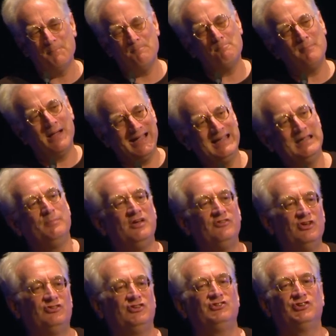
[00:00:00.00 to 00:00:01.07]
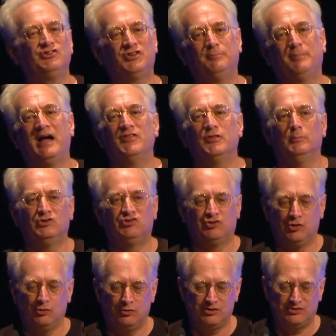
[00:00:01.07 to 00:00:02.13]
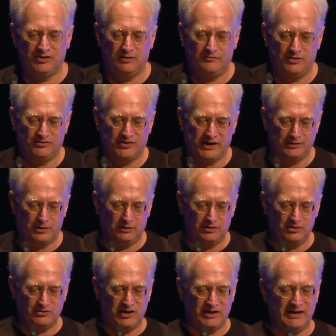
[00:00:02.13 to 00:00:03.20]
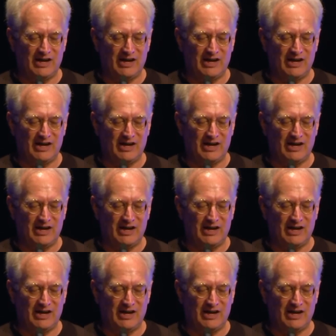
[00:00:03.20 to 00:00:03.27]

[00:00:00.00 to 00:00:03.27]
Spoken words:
But maybe this is just about the maturity of the technology,